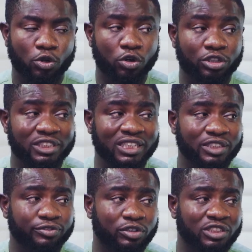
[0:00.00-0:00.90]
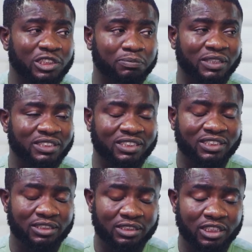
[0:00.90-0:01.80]
already for this
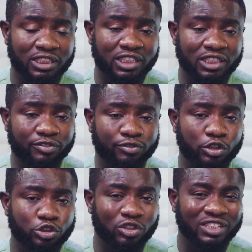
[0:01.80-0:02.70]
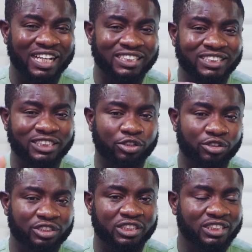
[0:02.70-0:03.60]
person, the kidney function has
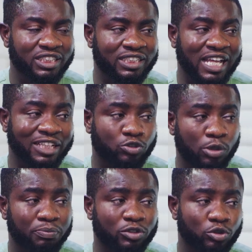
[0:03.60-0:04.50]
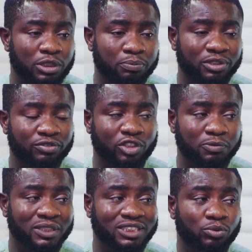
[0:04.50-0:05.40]
deteriorated as compared to the previous
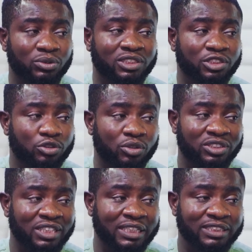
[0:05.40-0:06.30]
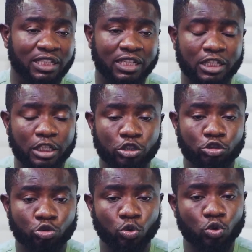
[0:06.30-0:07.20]
person we discussed, that
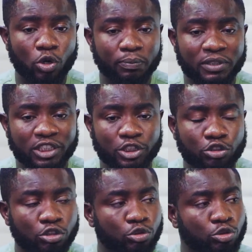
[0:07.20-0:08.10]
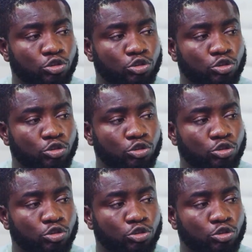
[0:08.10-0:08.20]
no complication, no